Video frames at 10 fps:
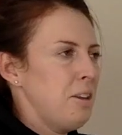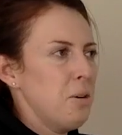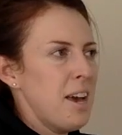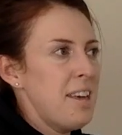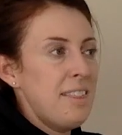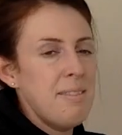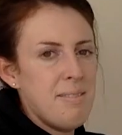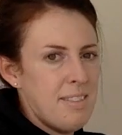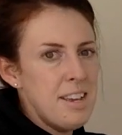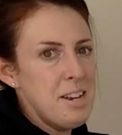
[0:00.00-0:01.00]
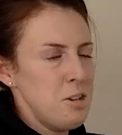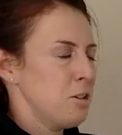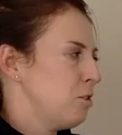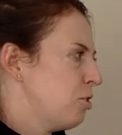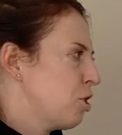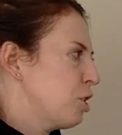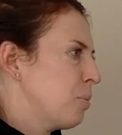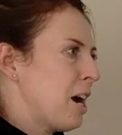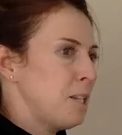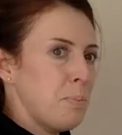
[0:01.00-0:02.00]
okay, then you can charge a
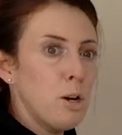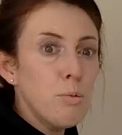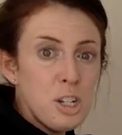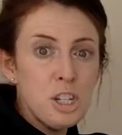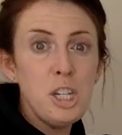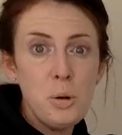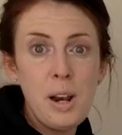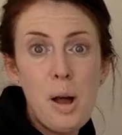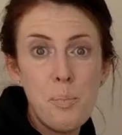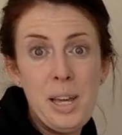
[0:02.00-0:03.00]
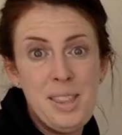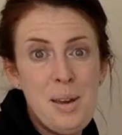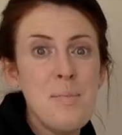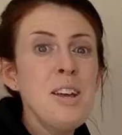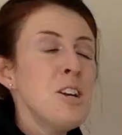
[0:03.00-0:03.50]
price, but originally you went out and picked them.